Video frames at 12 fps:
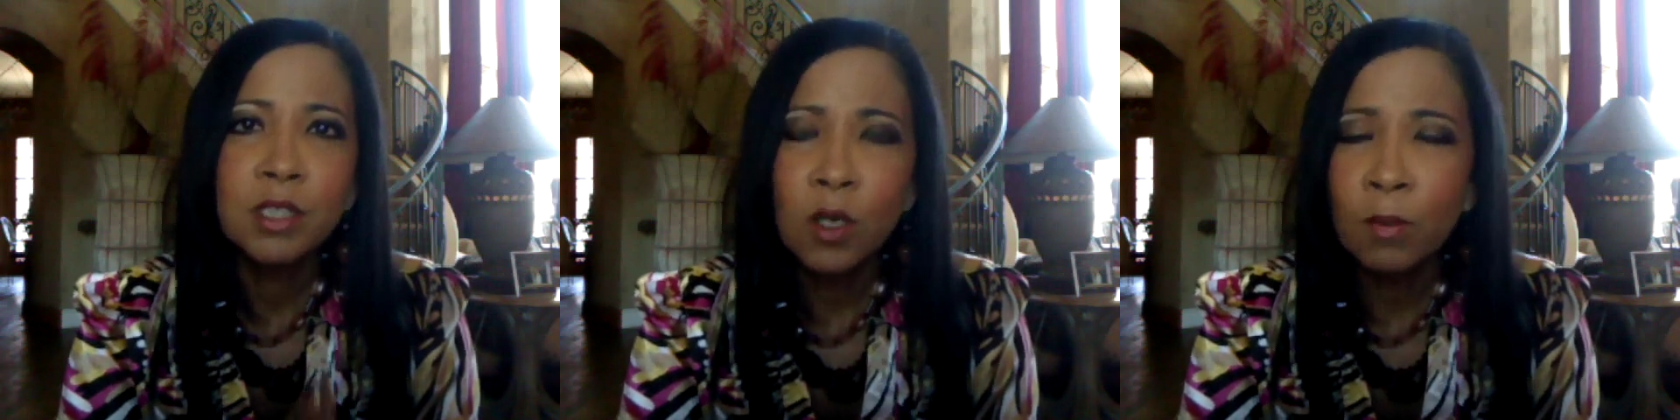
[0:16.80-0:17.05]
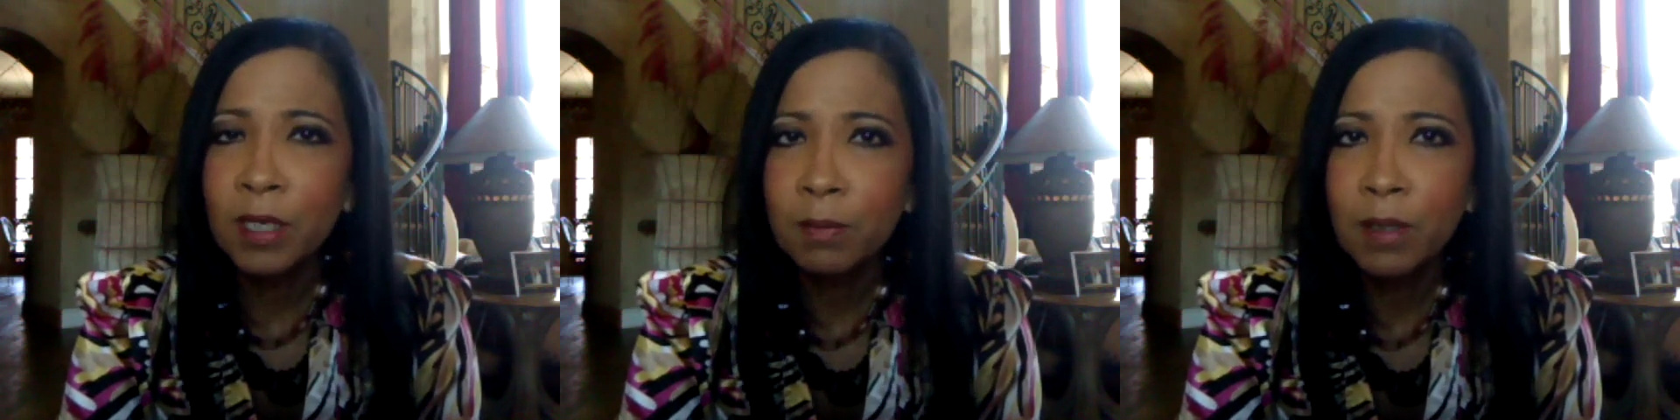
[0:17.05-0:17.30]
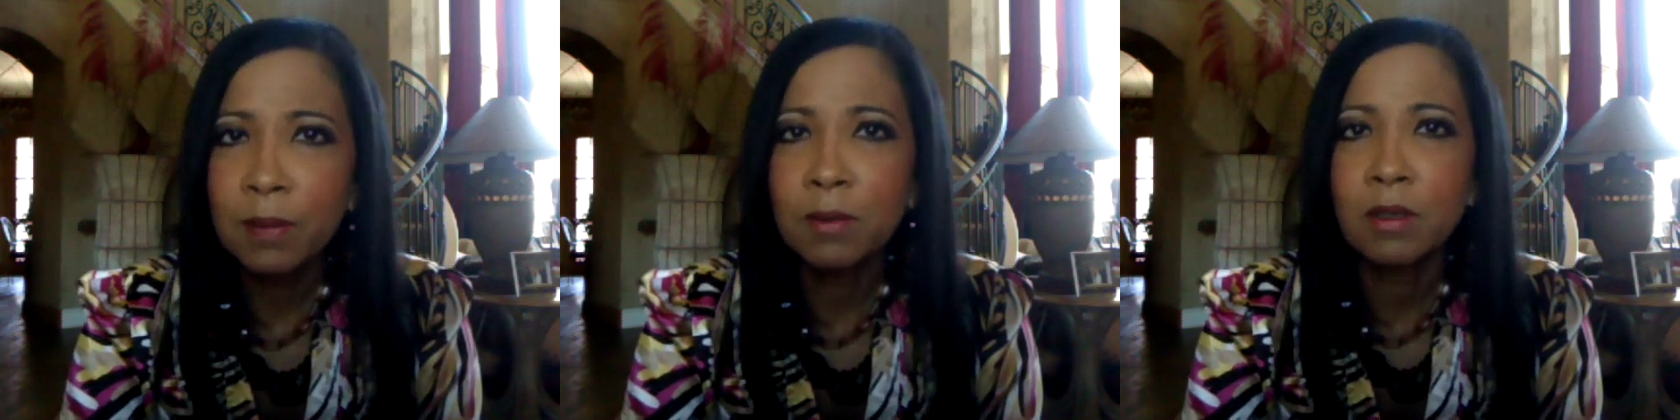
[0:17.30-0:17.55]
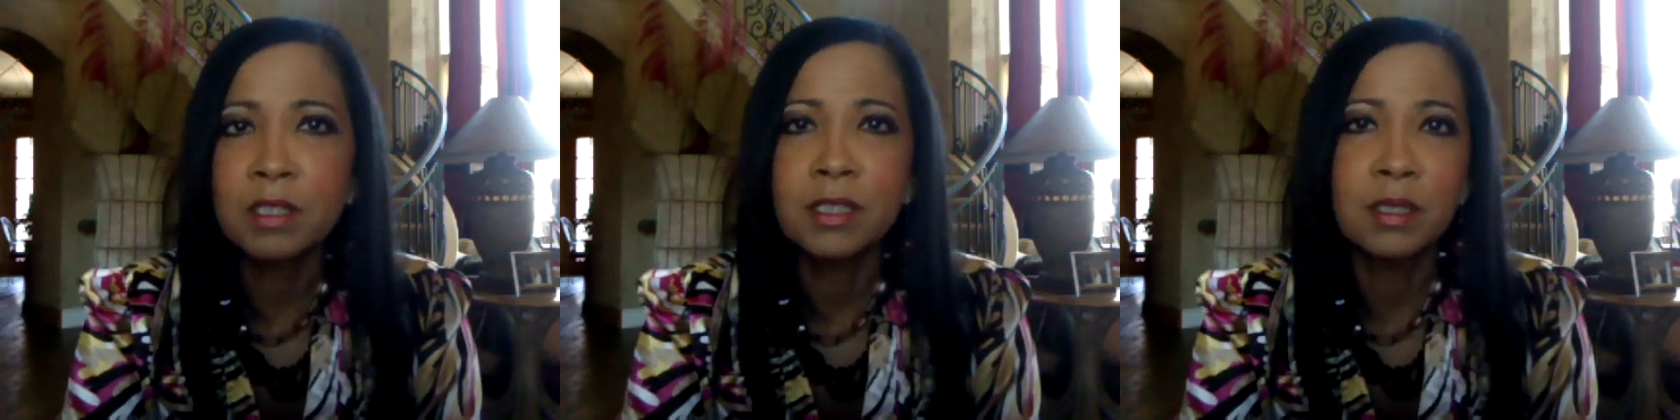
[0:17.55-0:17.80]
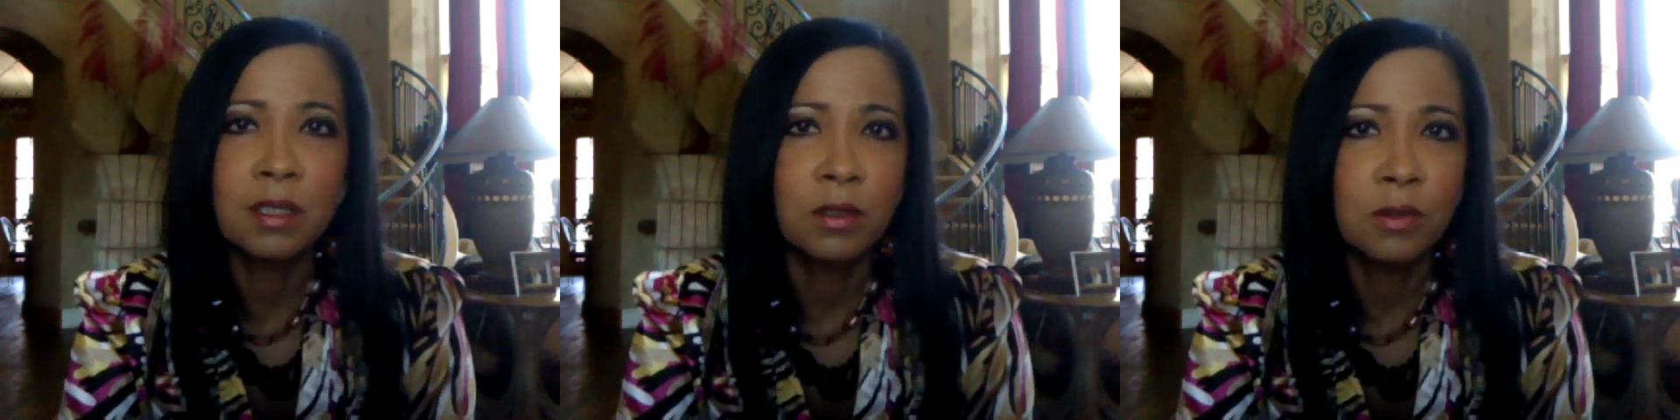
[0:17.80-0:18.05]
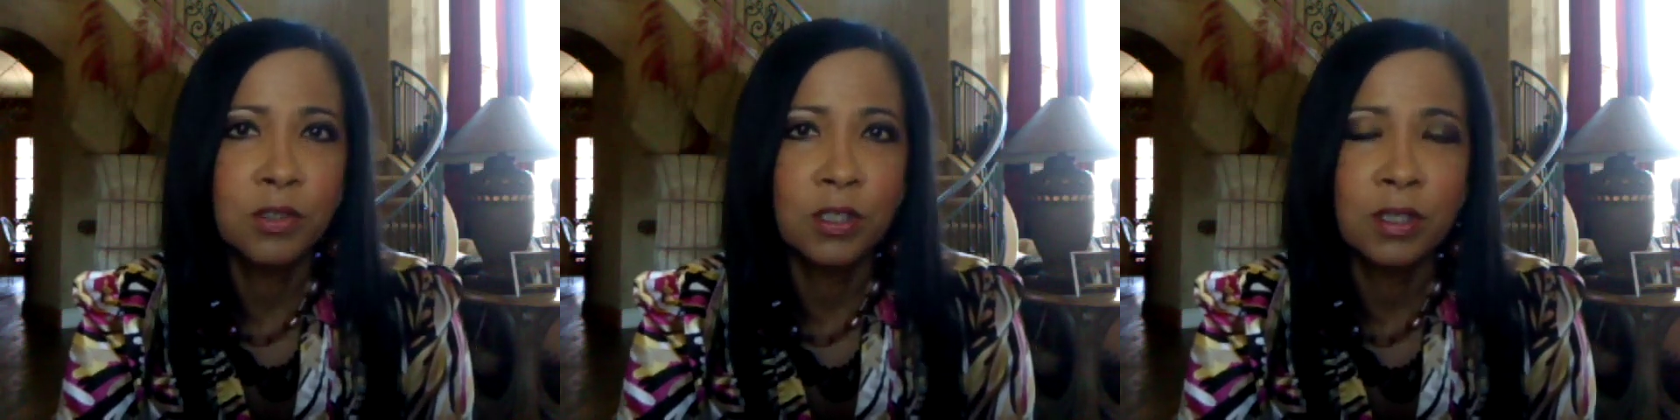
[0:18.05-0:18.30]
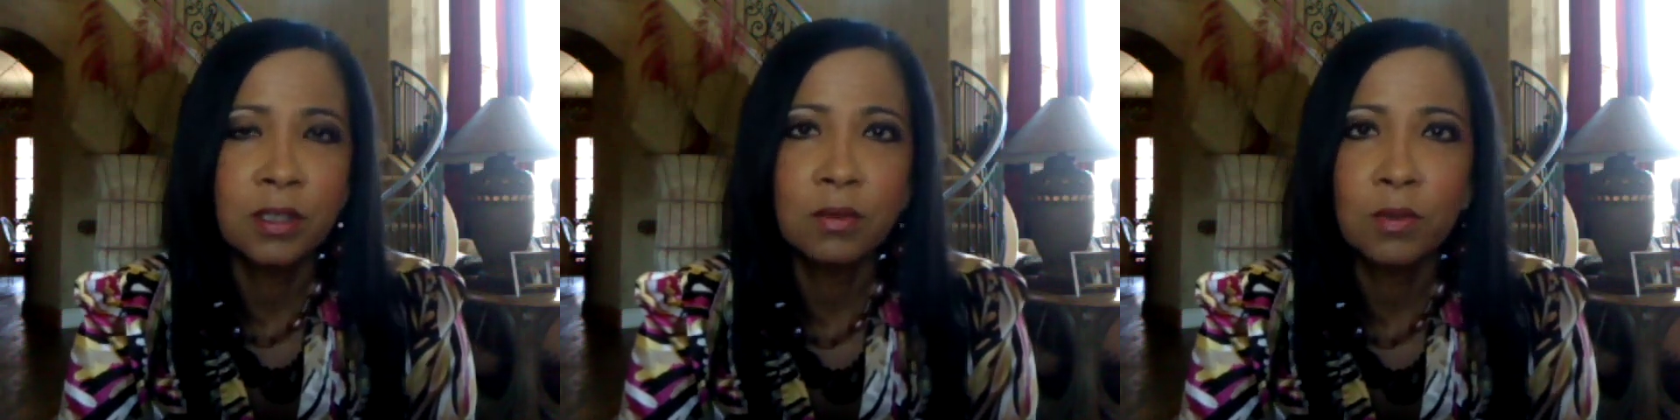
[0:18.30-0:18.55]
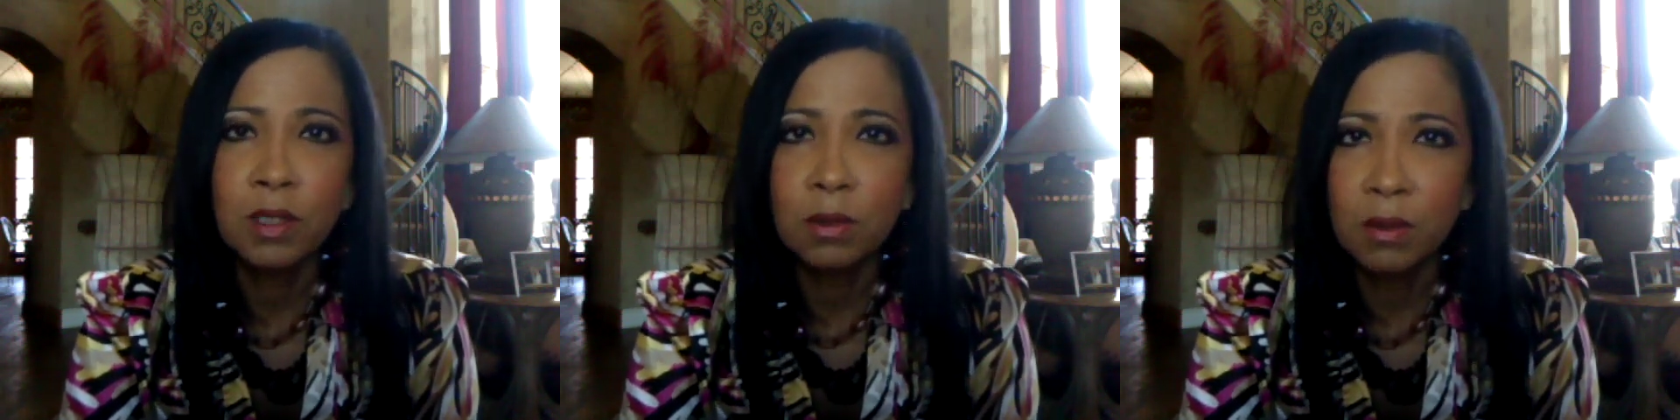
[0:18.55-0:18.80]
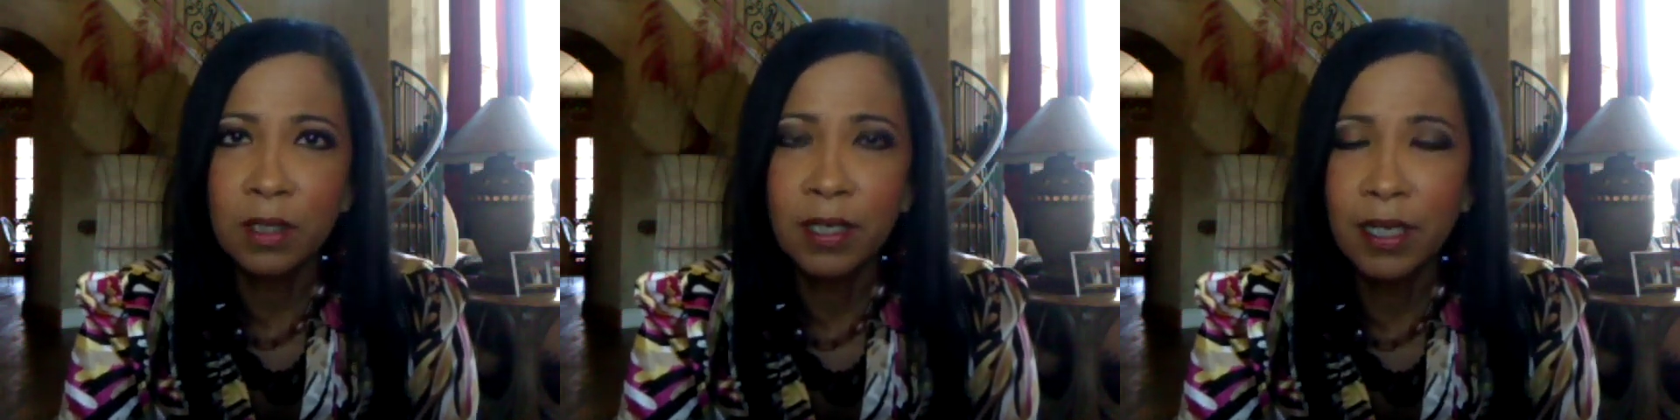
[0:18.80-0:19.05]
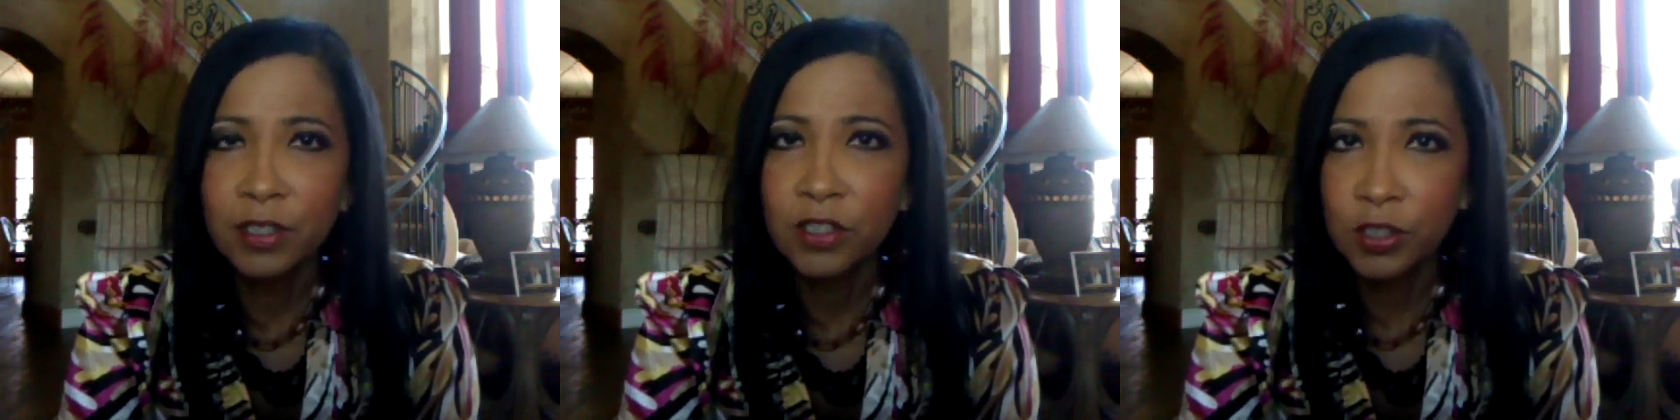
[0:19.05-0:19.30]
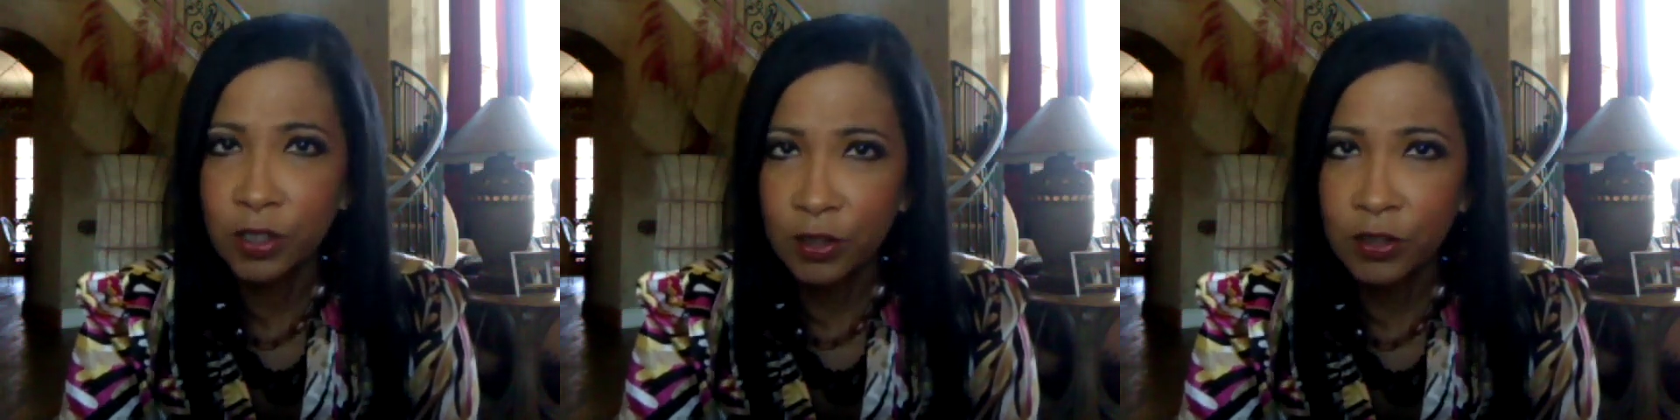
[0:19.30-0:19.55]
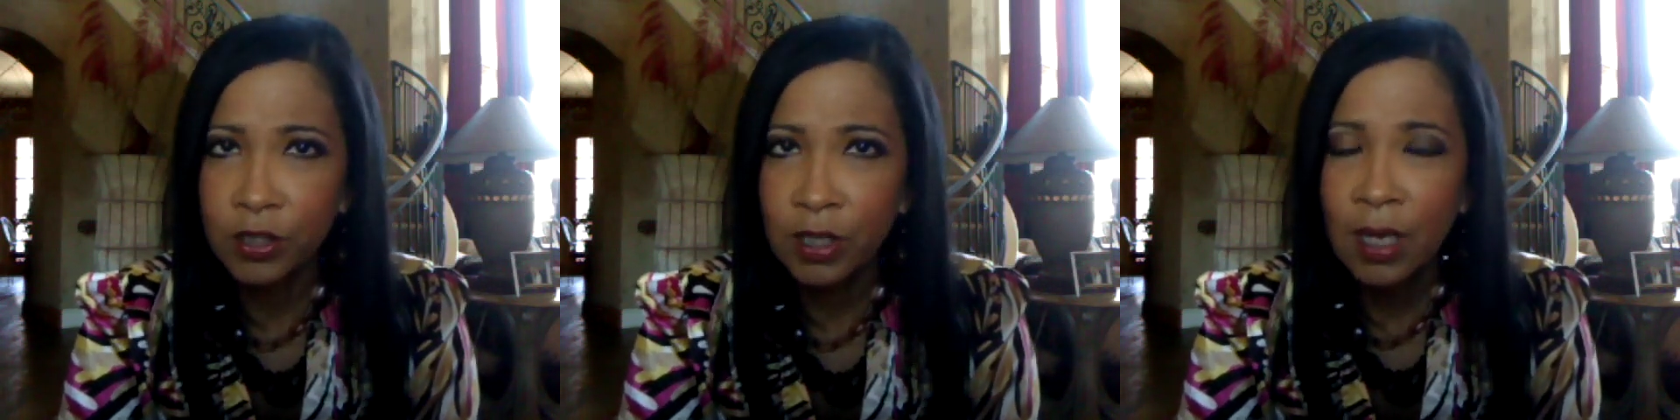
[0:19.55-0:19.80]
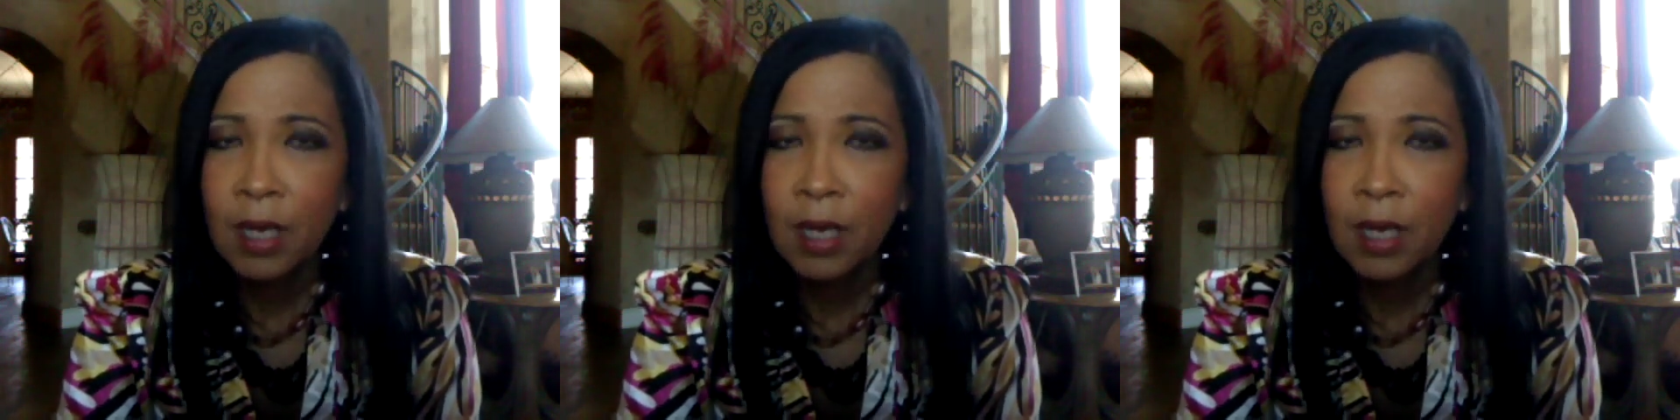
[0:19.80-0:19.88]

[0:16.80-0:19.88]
so many people are disillusioned with organized church.